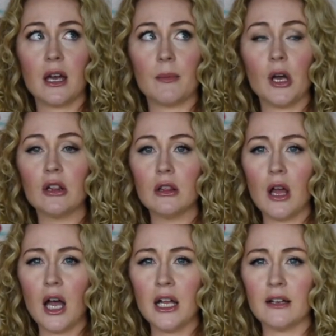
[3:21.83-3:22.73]
A
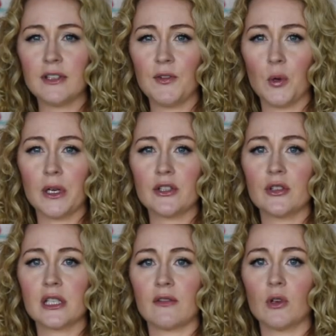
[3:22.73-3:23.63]
lot of different
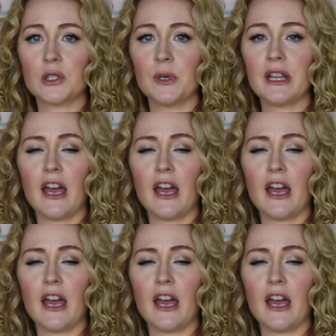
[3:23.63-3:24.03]
orchestras I've worked with